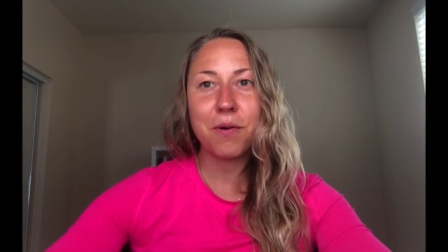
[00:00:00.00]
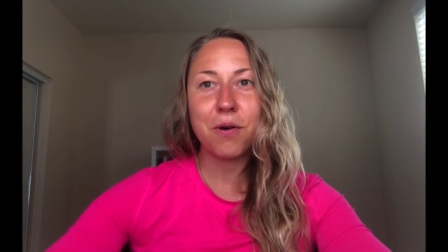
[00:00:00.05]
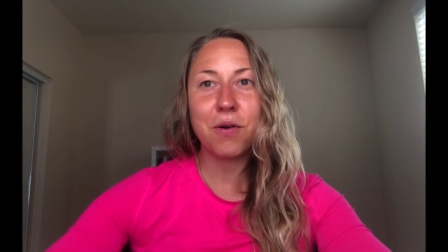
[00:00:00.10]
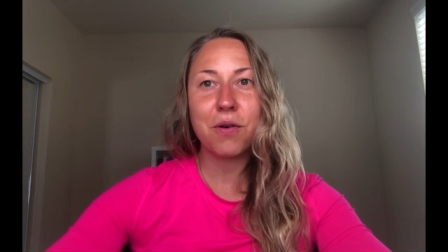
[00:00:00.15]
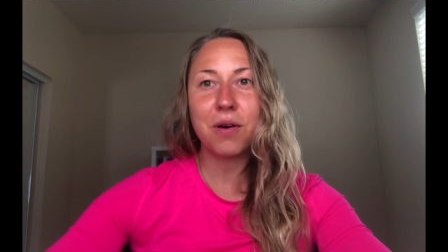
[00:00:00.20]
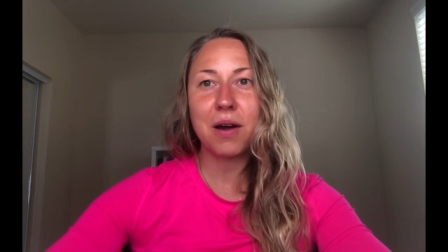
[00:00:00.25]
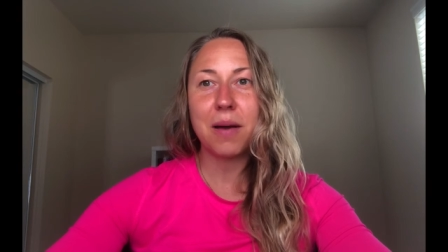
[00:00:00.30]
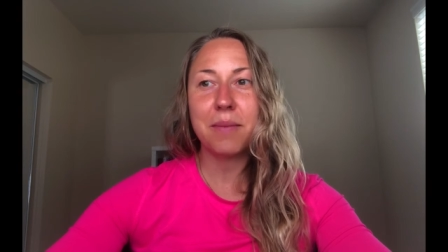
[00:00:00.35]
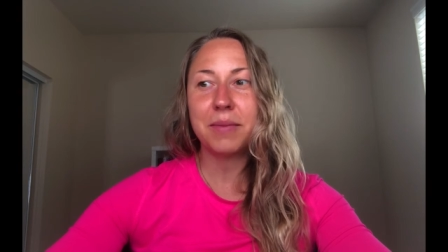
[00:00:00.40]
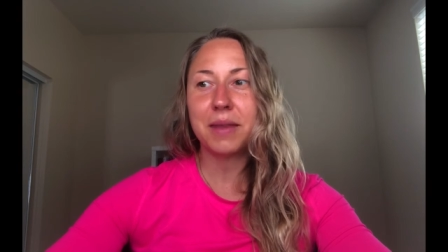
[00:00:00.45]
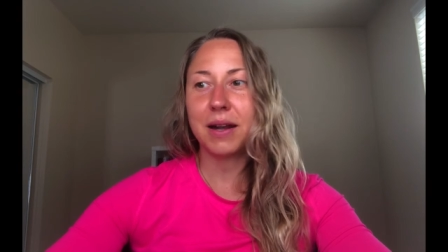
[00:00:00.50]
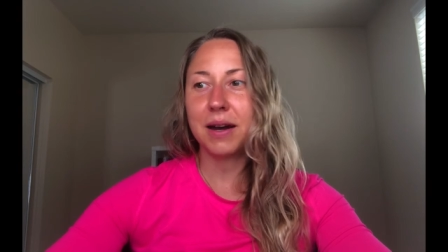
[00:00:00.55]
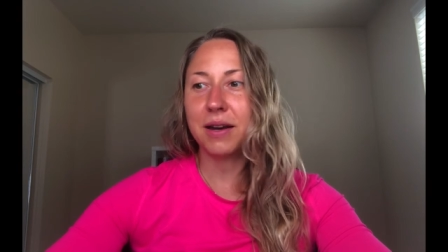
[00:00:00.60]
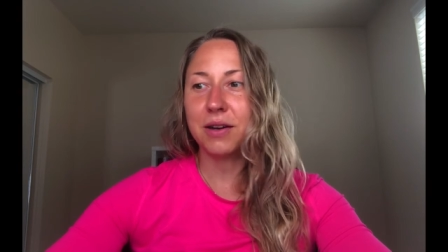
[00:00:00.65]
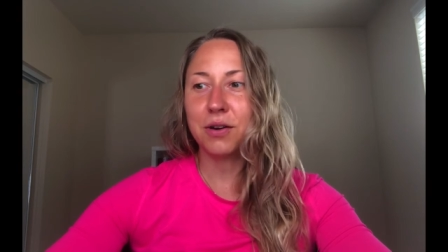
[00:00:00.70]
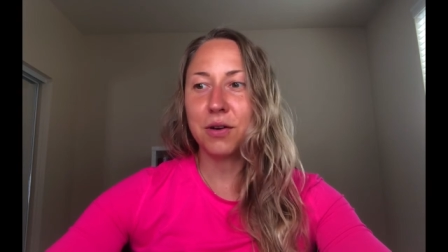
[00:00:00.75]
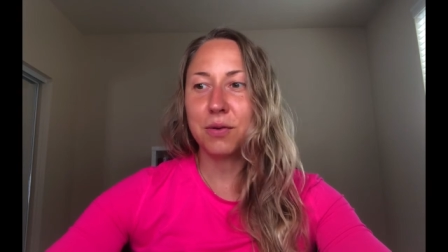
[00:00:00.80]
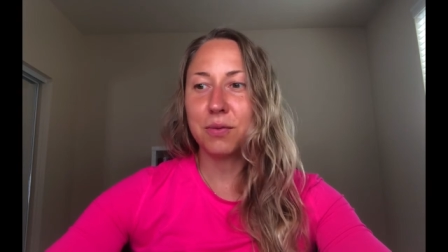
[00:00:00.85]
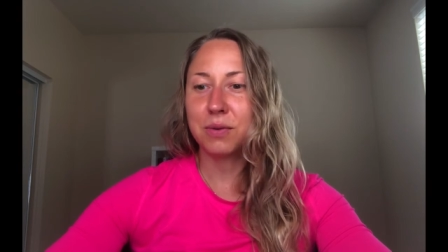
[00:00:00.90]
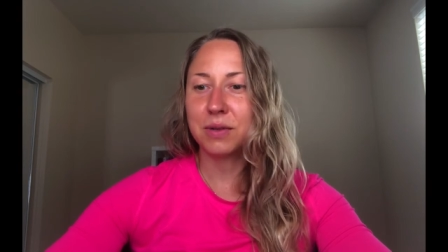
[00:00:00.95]
program that I
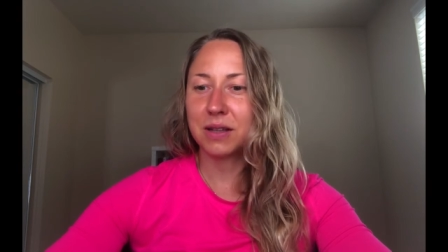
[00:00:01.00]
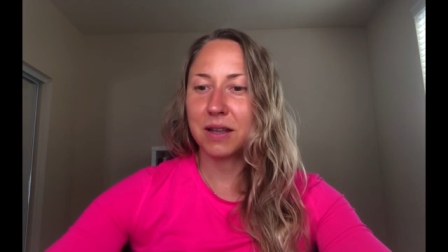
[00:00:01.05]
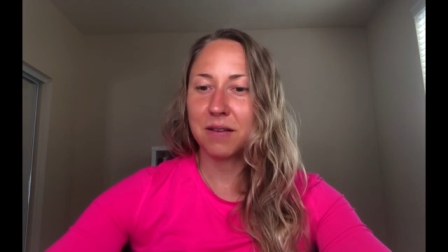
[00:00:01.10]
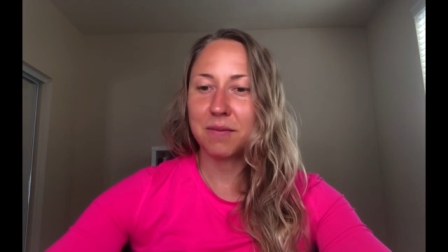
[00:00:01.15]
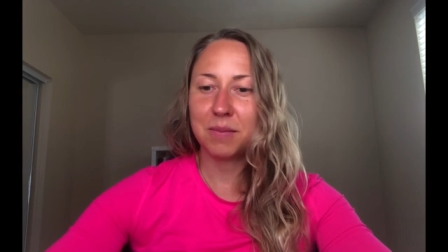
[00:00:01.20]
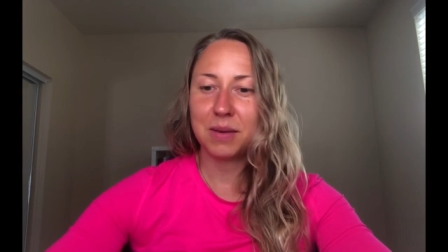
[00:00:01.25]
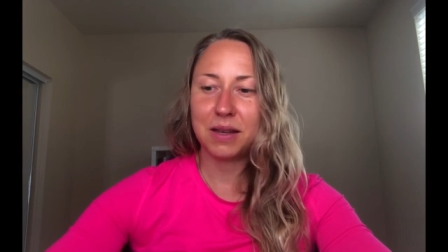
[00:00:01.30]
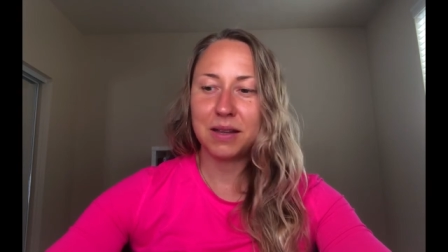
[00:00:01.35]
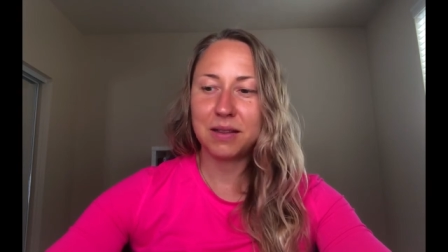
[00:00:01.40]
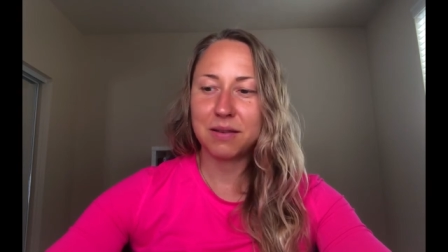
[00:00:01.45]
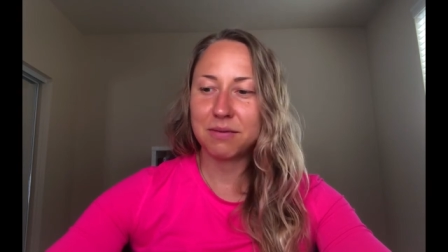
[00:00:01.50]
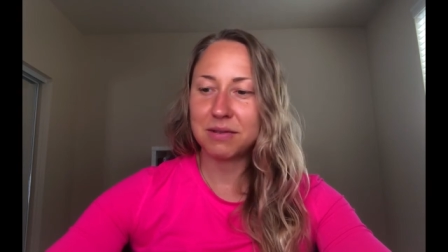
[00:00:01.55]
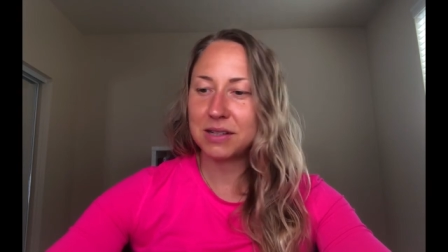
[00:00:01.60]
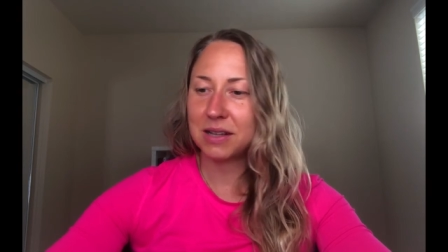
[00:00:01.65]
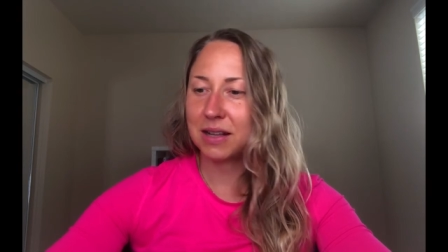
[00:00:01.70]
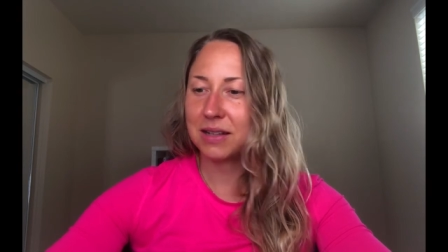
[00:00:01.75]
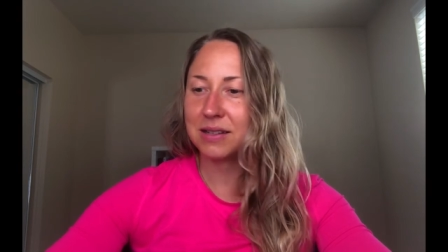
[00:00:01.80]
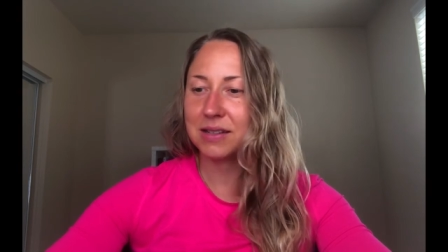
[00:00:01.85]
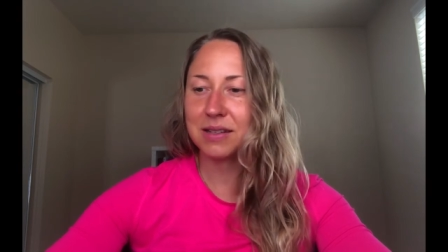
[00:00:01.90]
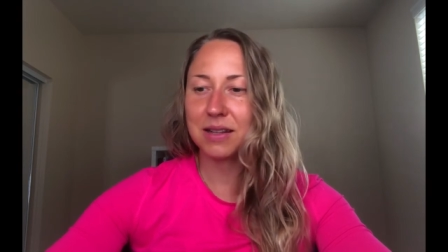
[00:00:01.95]
know will give me the
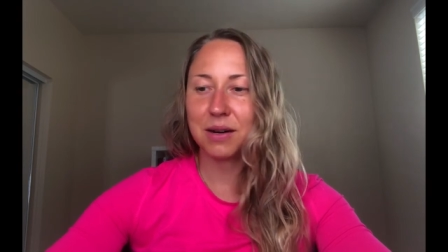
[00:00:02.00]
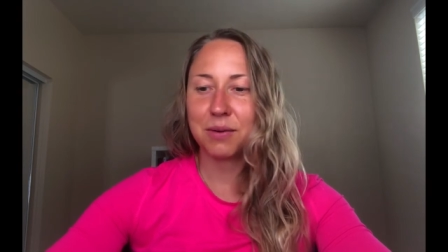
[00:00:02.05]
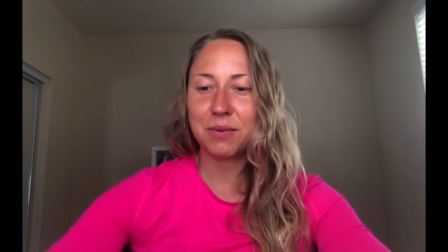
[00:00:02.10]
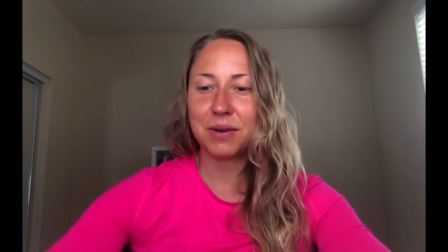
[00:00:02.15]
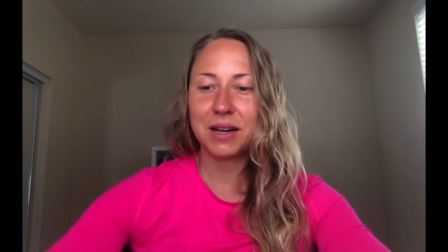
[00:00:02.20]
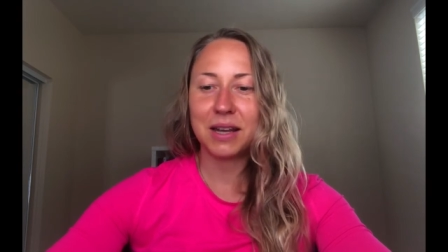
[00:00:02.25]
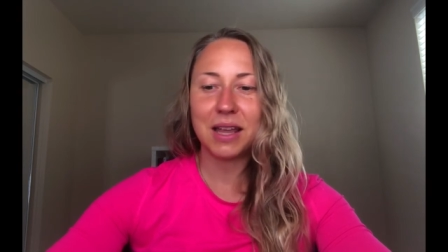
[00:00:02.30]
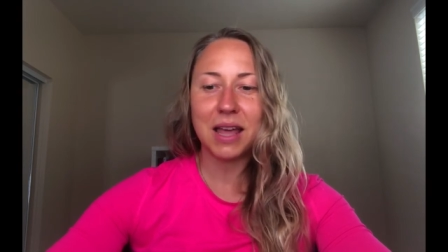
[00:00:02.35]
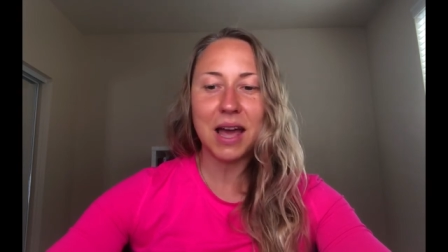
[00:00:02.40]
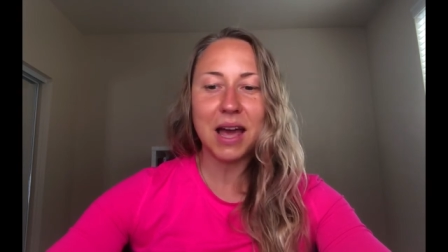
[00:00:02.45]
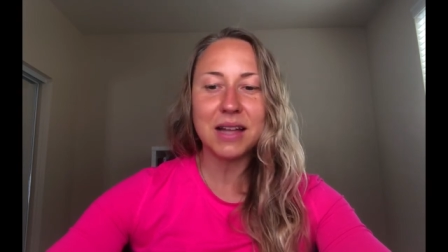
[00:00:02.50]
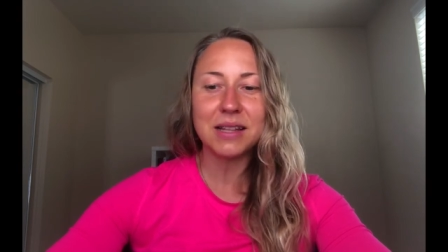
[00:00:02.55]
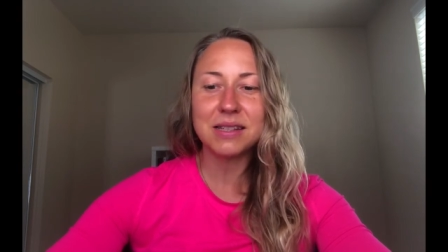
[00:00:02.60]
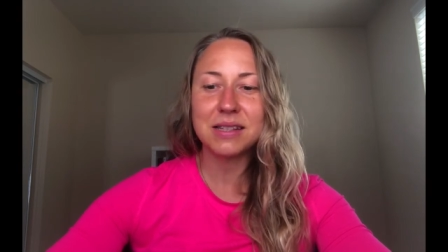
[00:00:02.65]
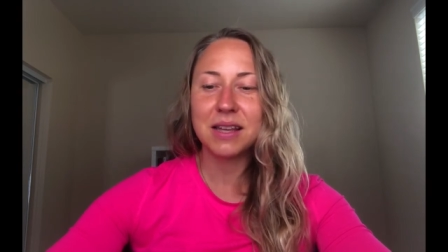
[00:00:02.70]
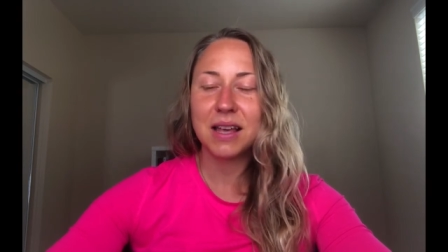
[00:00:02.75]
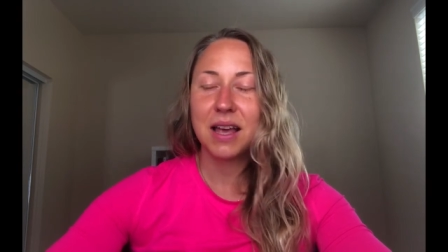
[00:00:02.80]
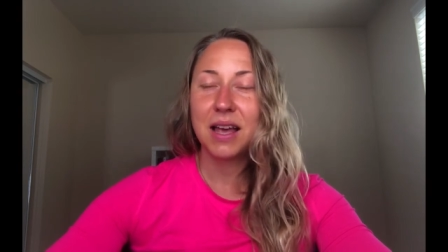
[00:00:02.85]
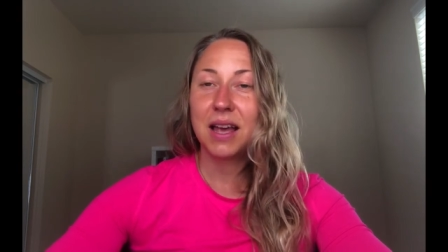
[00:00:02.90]
results that I want to get.